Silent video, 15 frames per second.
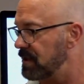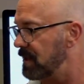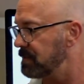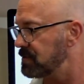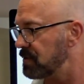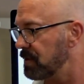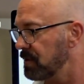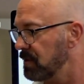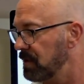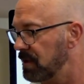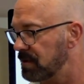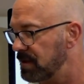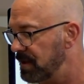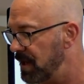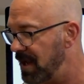that I'm showing you
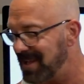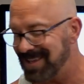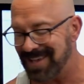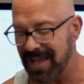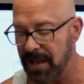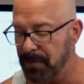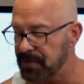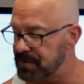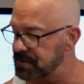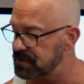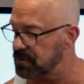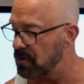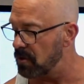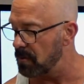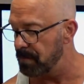here today came with a
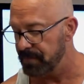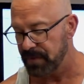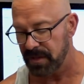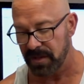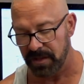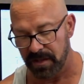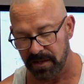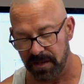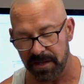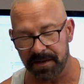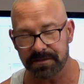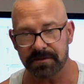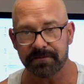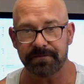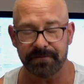scope, and
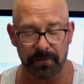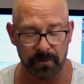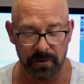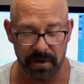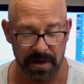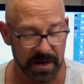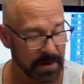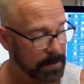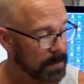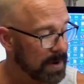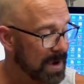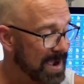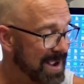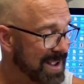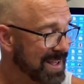it's a
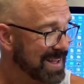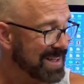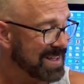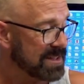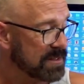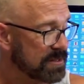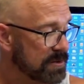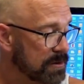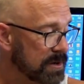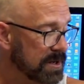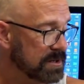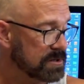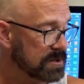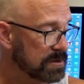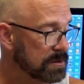
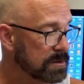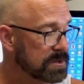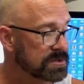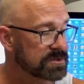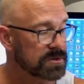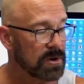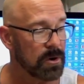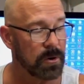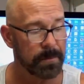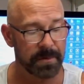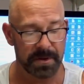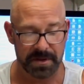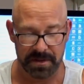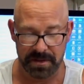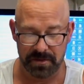4x32 scope,
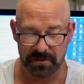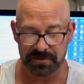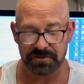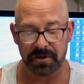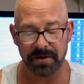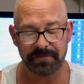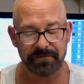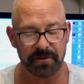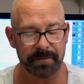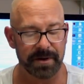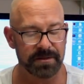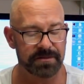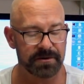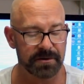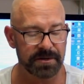or sorry,
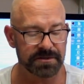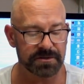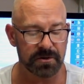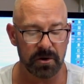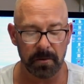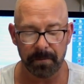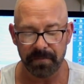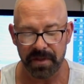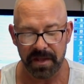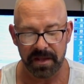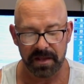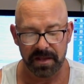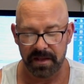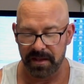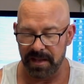4x30 scope.
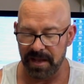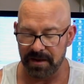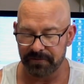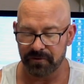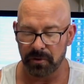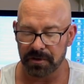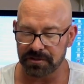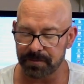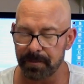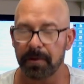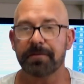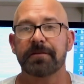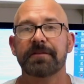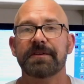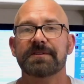And of course,
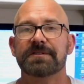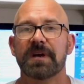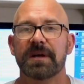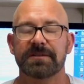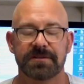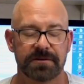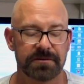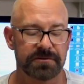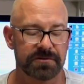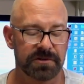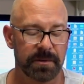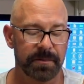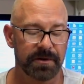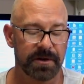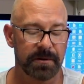both of these guns are
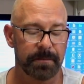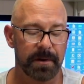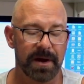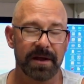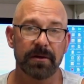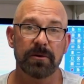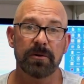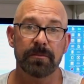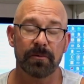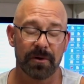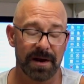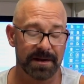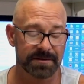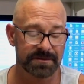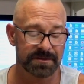distributed by
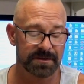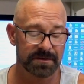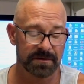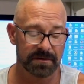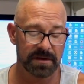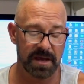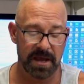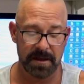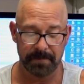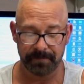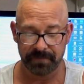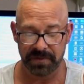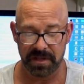Umarex, okay?